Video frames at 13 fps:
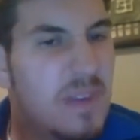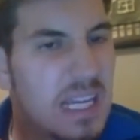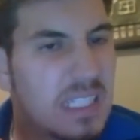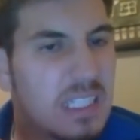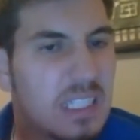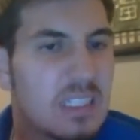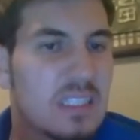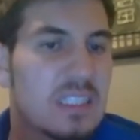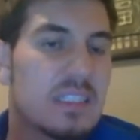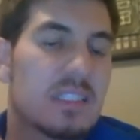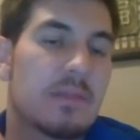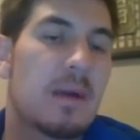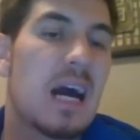
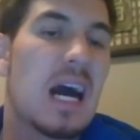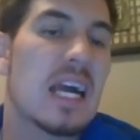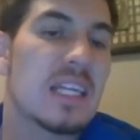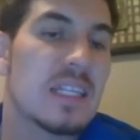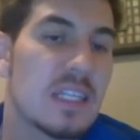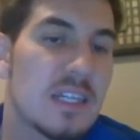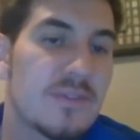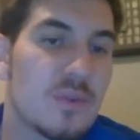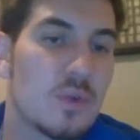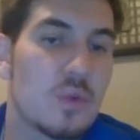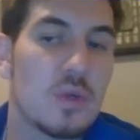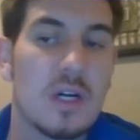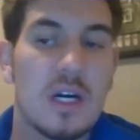basically some
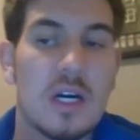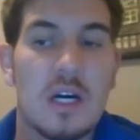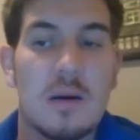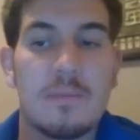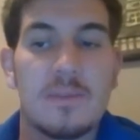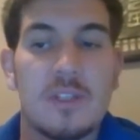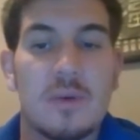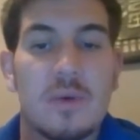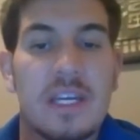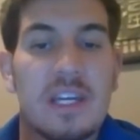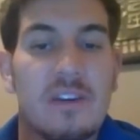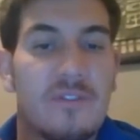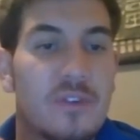high-level,
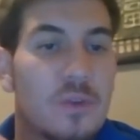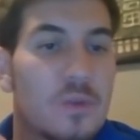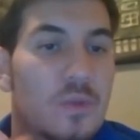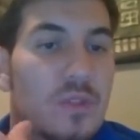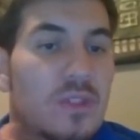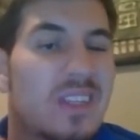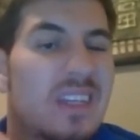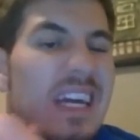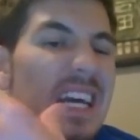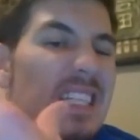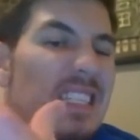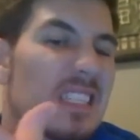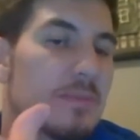interviews,
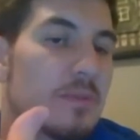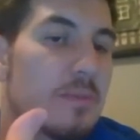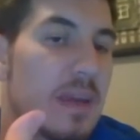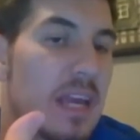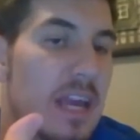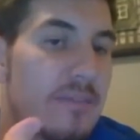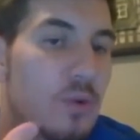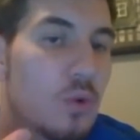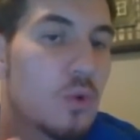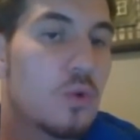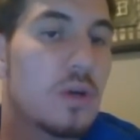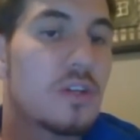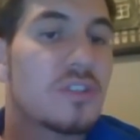asking them some
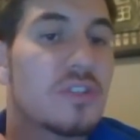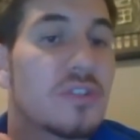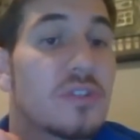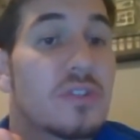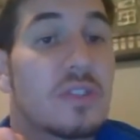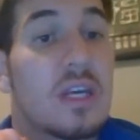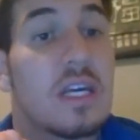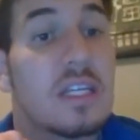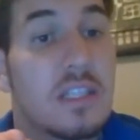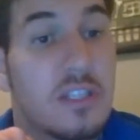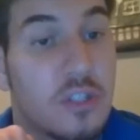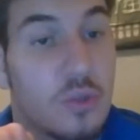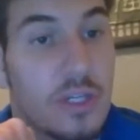behavioral questions,
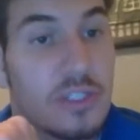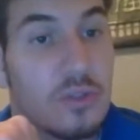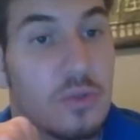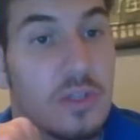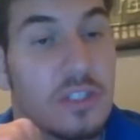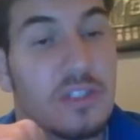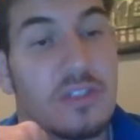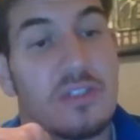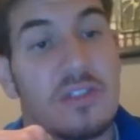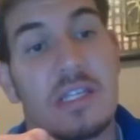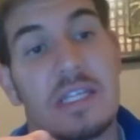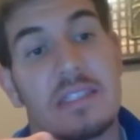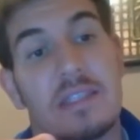situational questions,
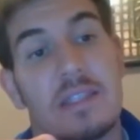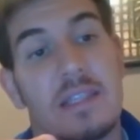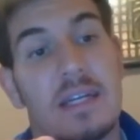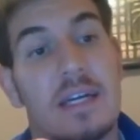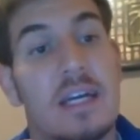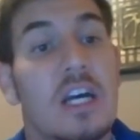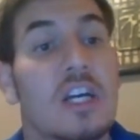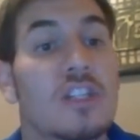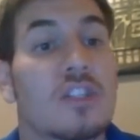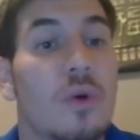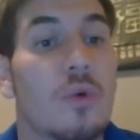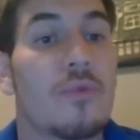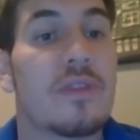and things like that.
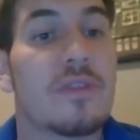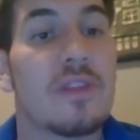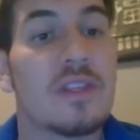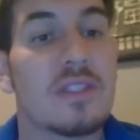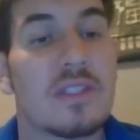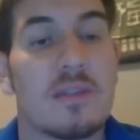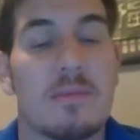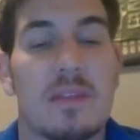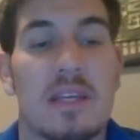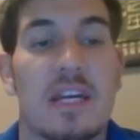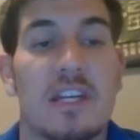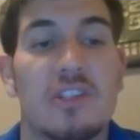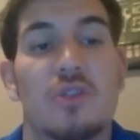So this is
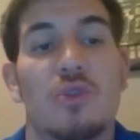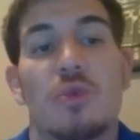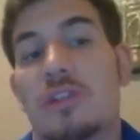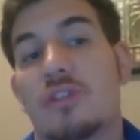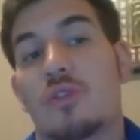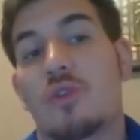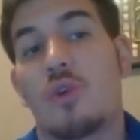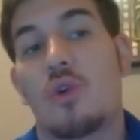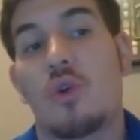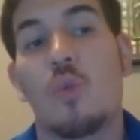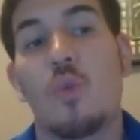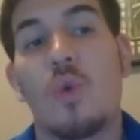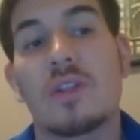something I do at
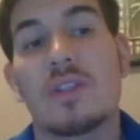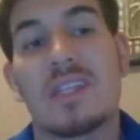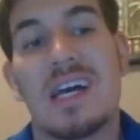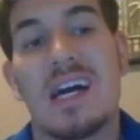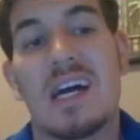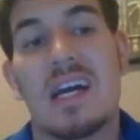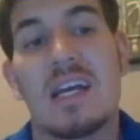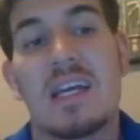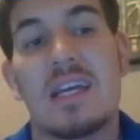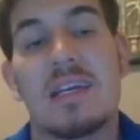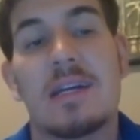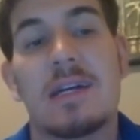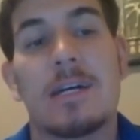Cerner. Once
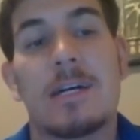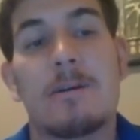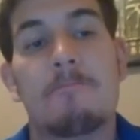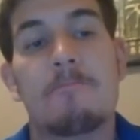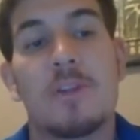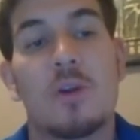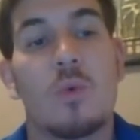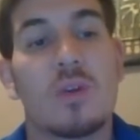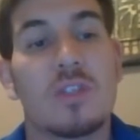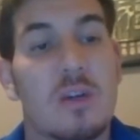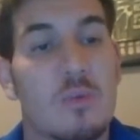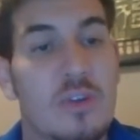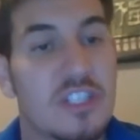
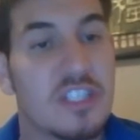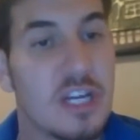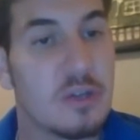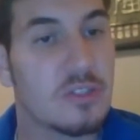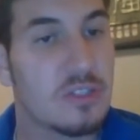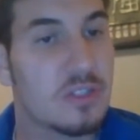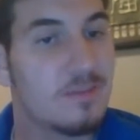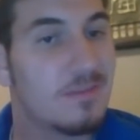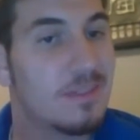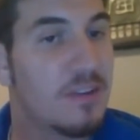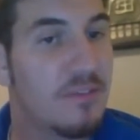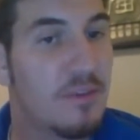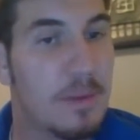I reach out to
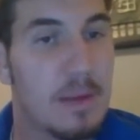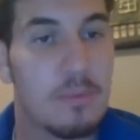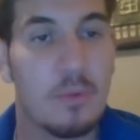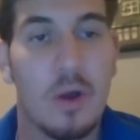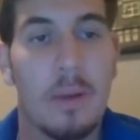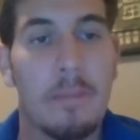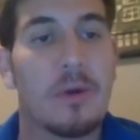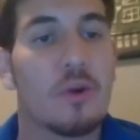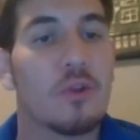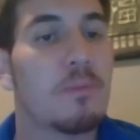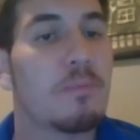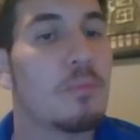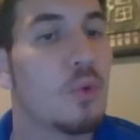different people, I
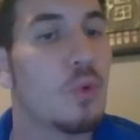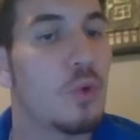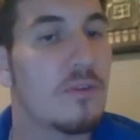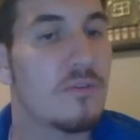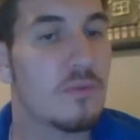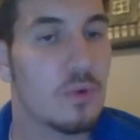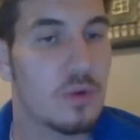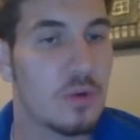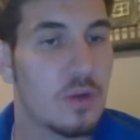build the pool of